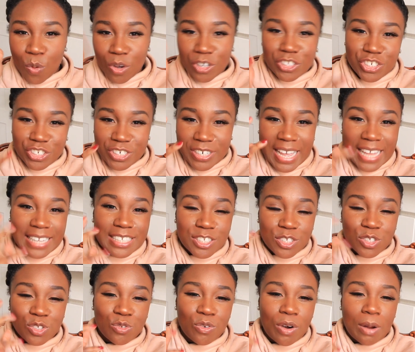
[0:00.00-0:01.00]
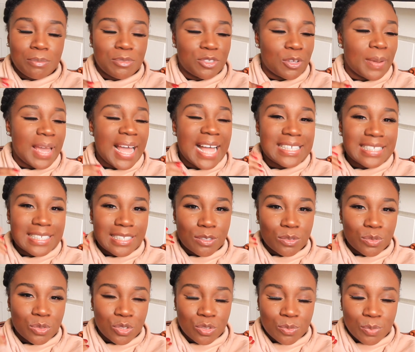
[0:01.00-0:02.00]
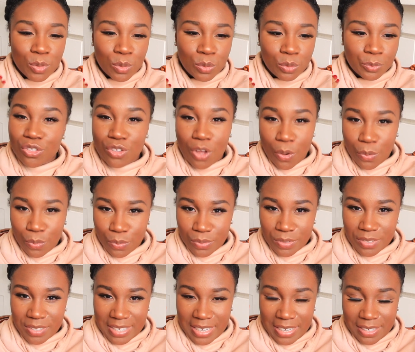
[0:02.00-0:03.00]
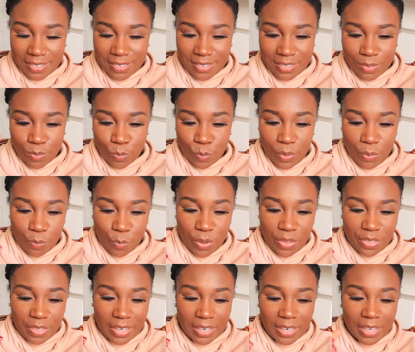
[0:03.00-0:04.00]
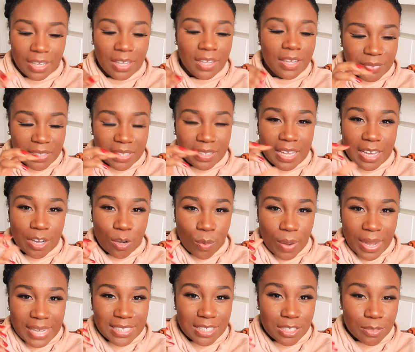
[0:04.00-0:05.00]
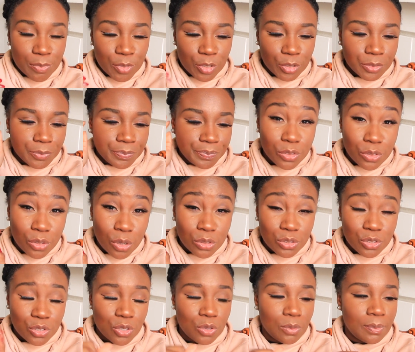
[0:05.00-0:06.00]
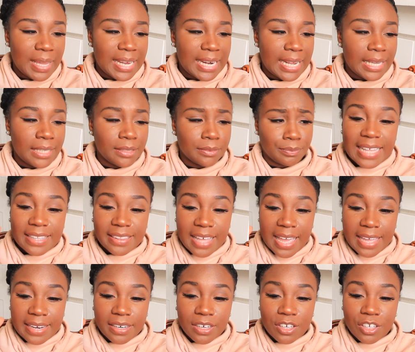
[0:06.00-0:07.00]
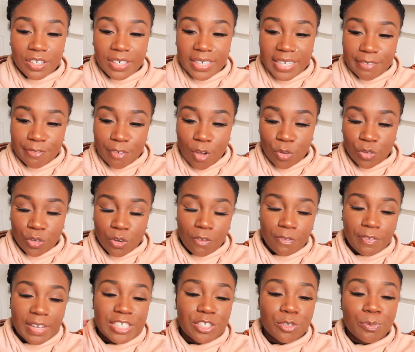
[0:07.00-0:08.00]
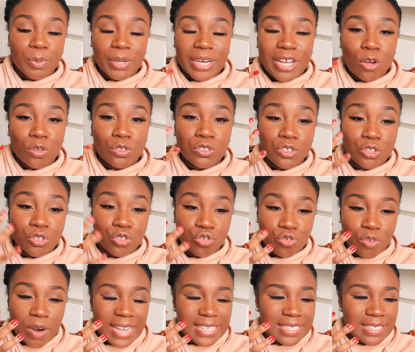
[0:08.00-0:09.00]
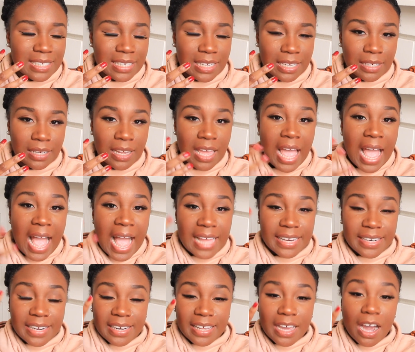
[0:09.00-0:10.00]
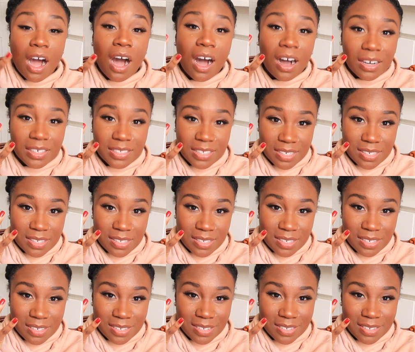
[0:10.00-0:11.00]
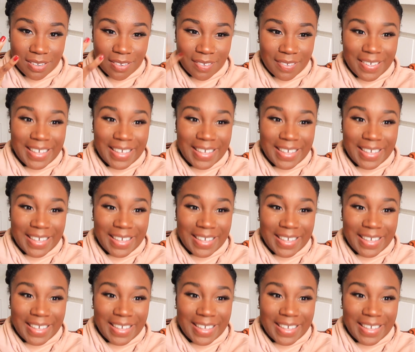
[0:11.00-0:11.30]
Wash and scrub. So it has little small stones within it. They're quite small, not too many. And then you leave it on your face. You put it onto dry skin and then it hardens.